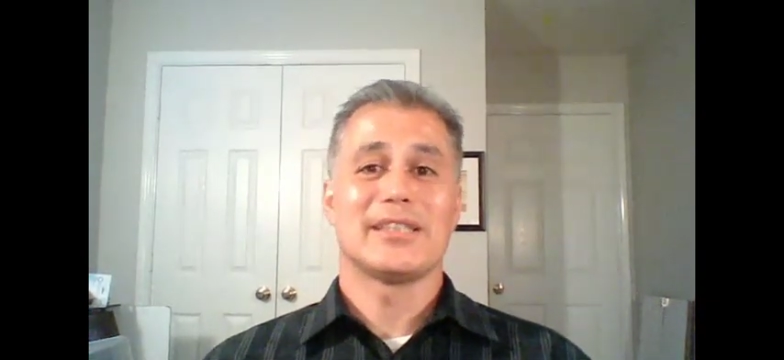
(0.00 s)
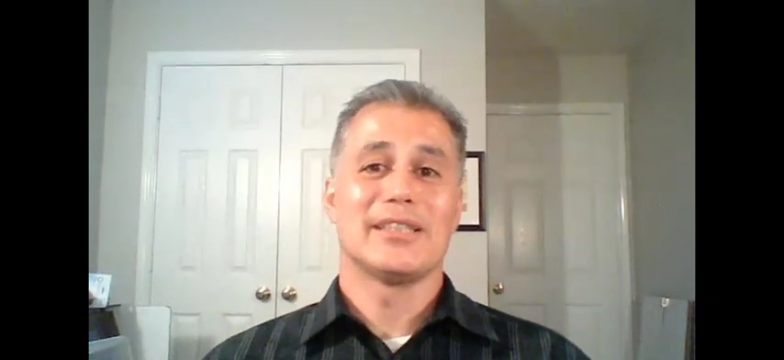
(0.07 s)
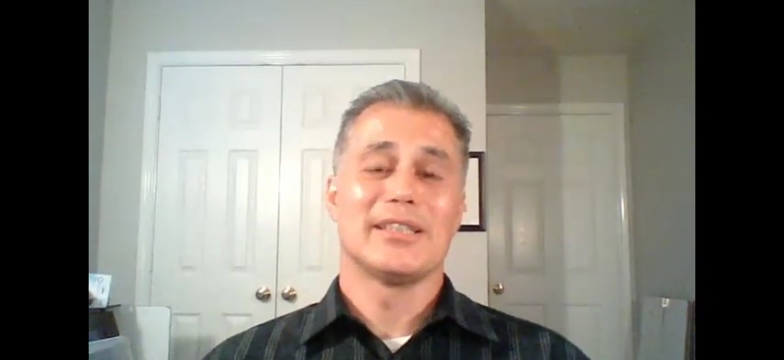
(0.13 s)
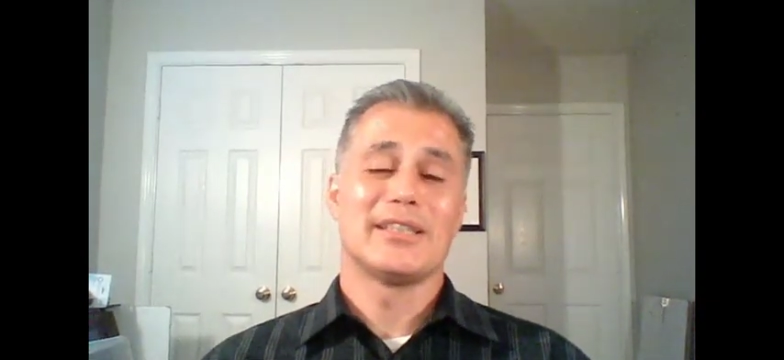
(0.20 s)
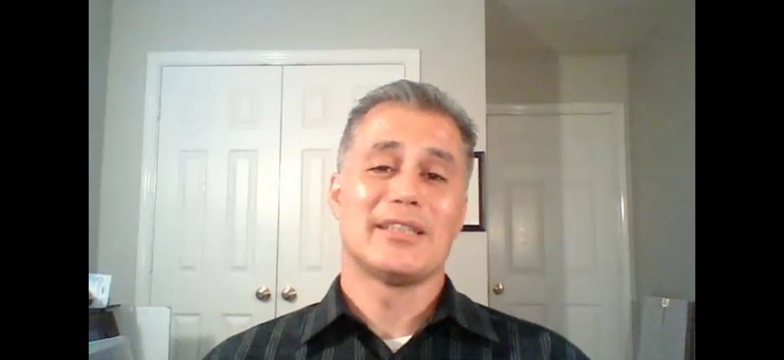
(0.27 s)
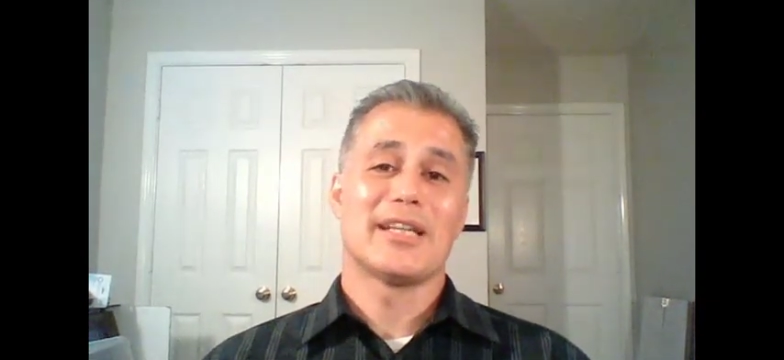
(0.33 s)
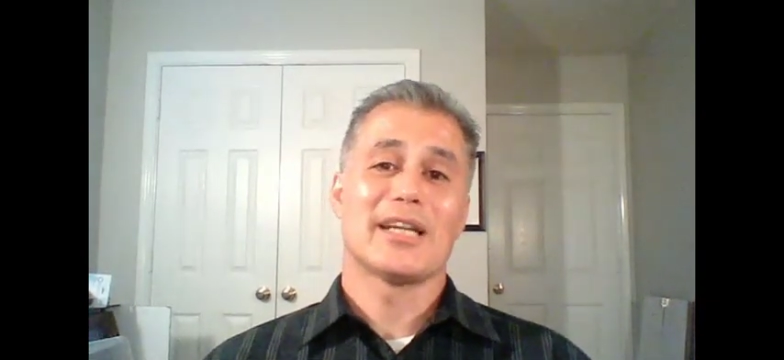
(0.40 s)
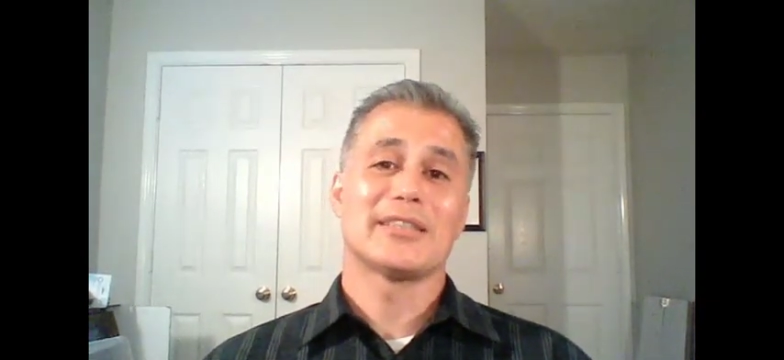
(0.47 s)
in
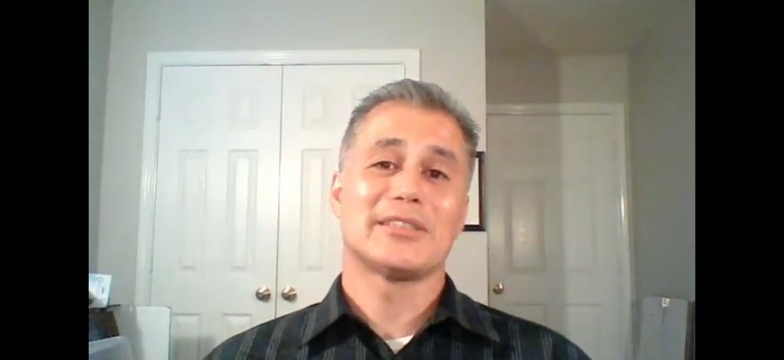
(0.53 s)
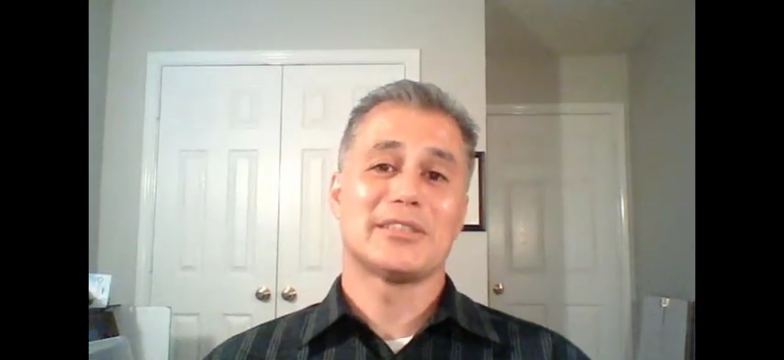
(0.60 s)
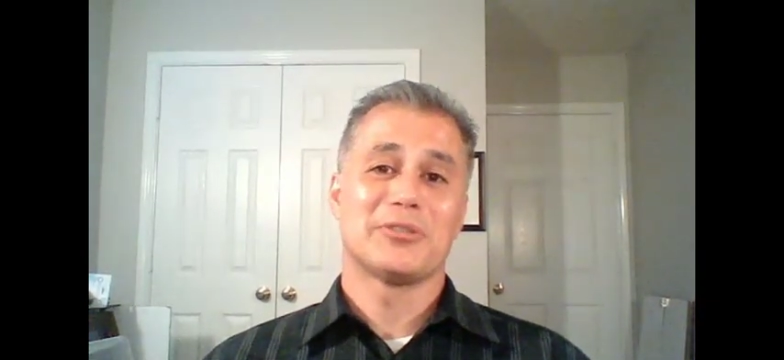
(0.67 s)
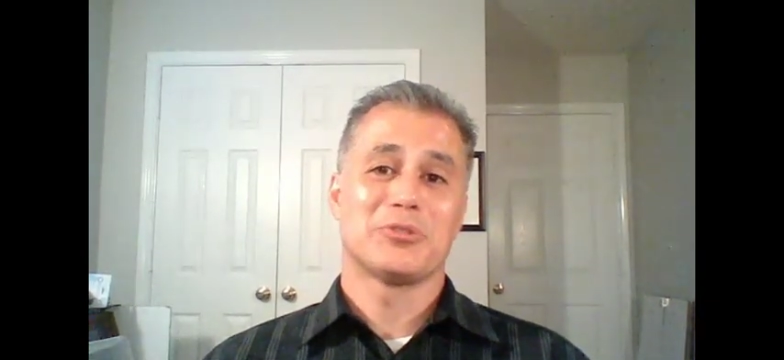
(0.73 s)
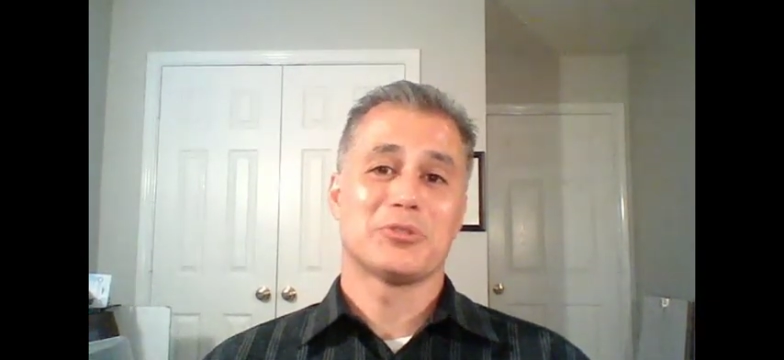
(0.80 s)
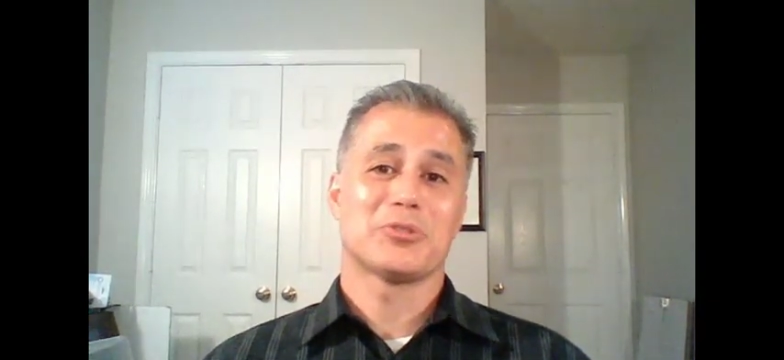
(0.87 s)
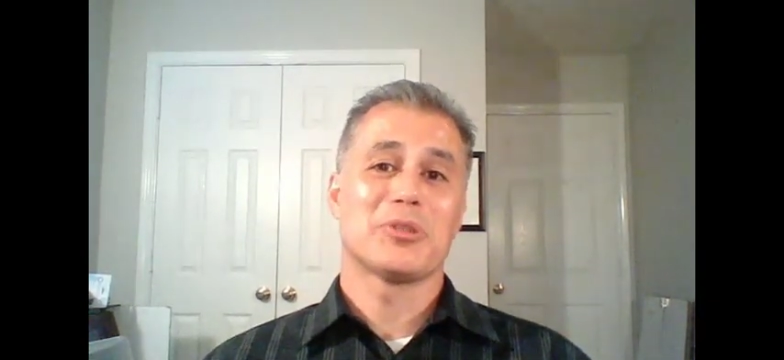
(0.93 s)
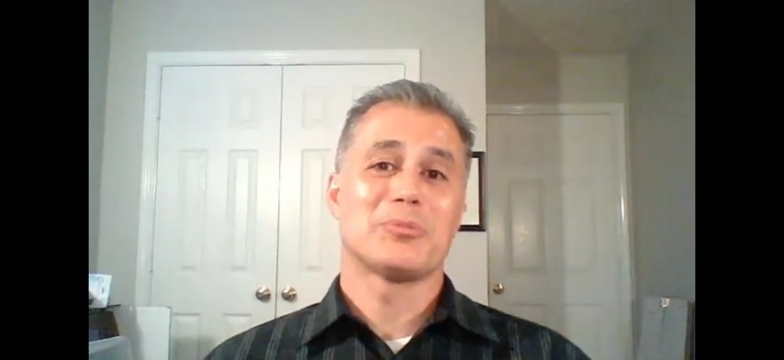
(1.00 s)
the
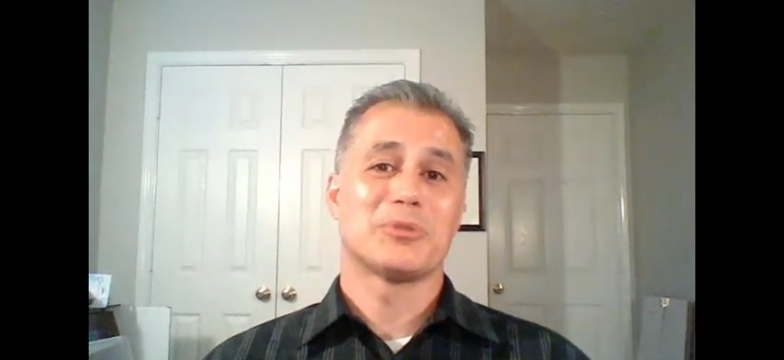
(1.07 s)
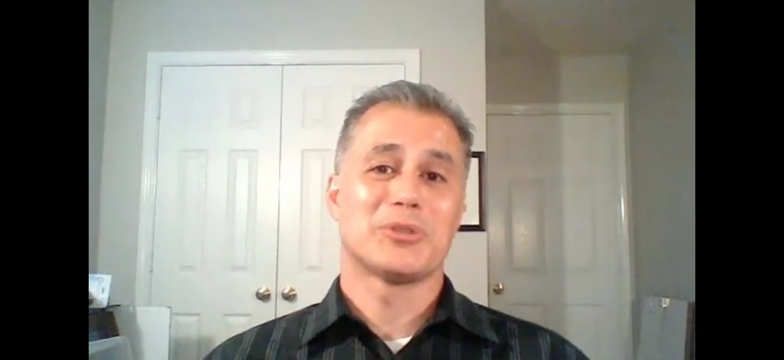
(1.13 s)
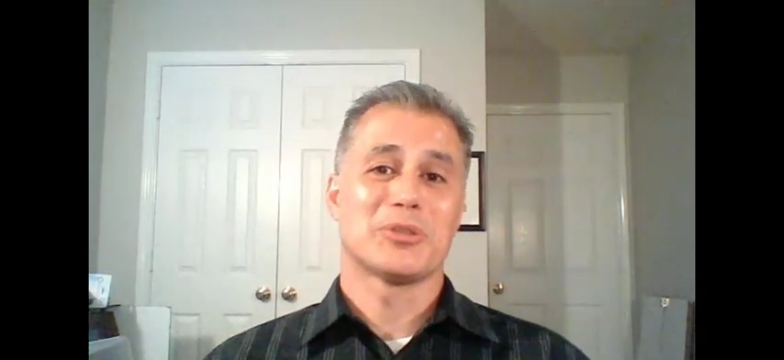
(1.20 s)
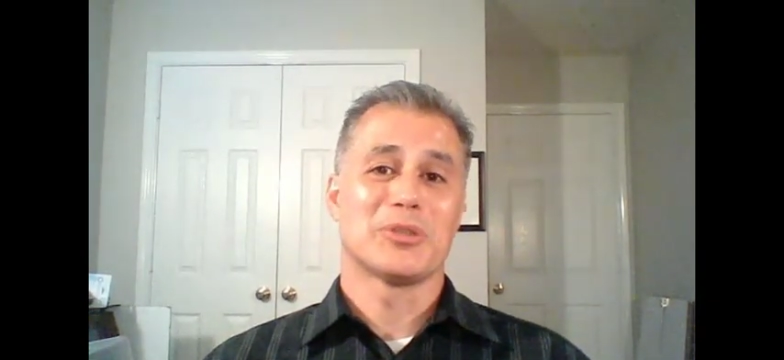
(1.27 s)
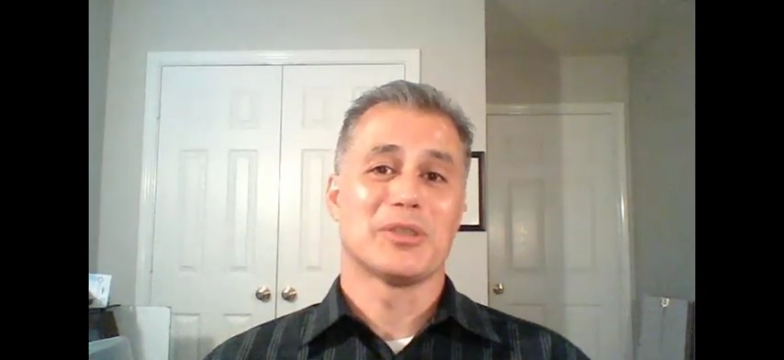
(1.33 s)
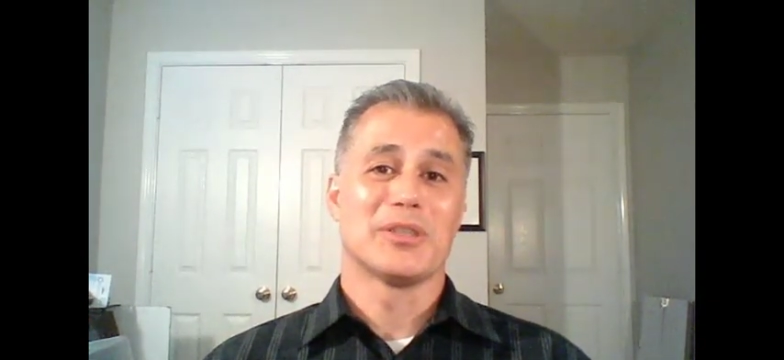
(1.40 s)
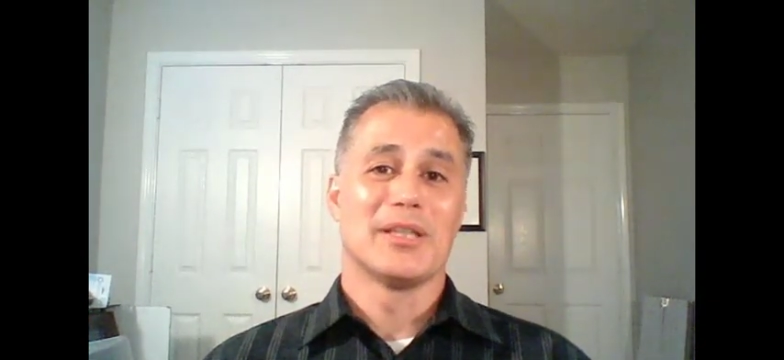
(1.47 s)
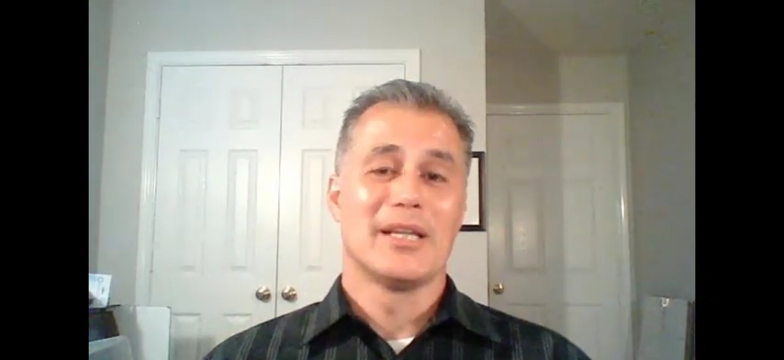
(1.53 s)
text of
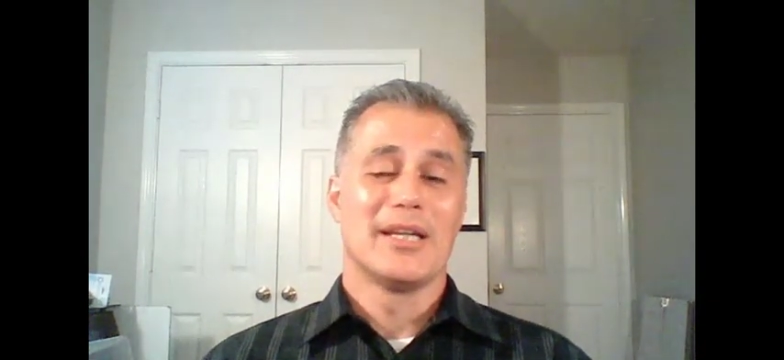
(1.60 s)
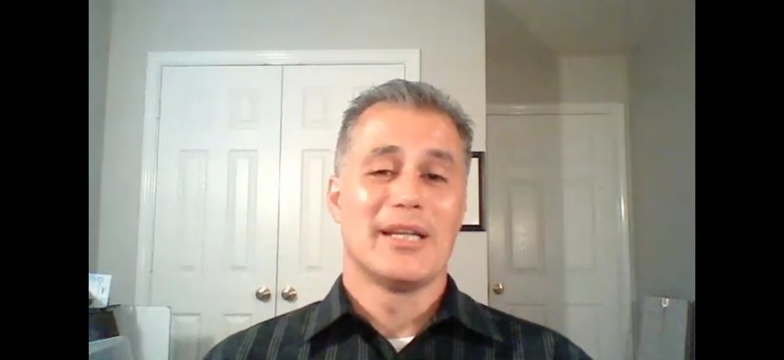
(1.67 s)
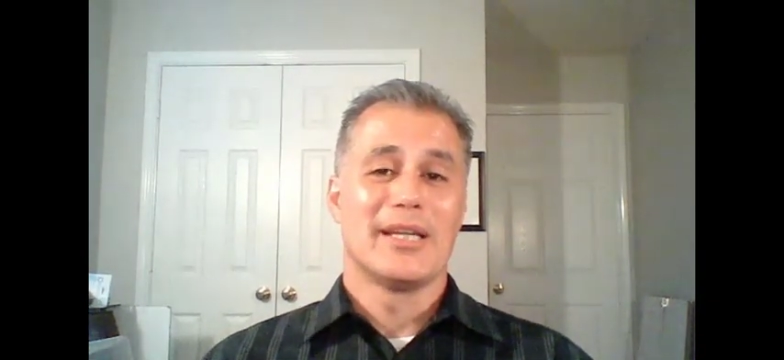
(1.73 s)
Scripture